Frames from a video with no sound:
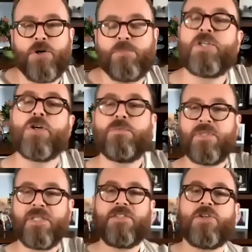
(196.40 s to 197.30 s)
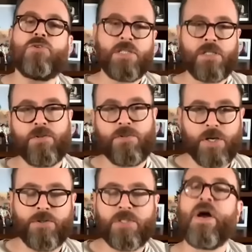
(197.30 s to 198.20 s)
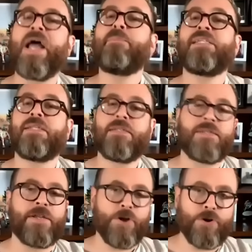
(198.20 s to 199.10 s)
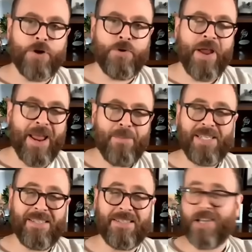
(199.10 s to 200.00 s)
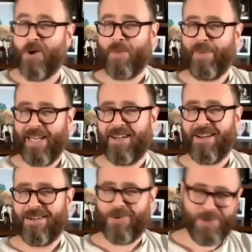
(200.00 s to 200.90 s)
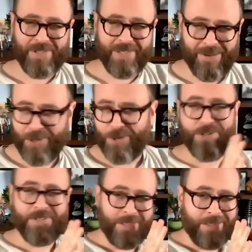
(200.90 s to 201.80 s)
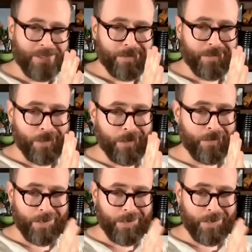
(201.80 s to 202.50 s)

So. So Seeso did So So. So NBC said no go. Now NBC's a go on Peacock, which is download just Seeso's new logo.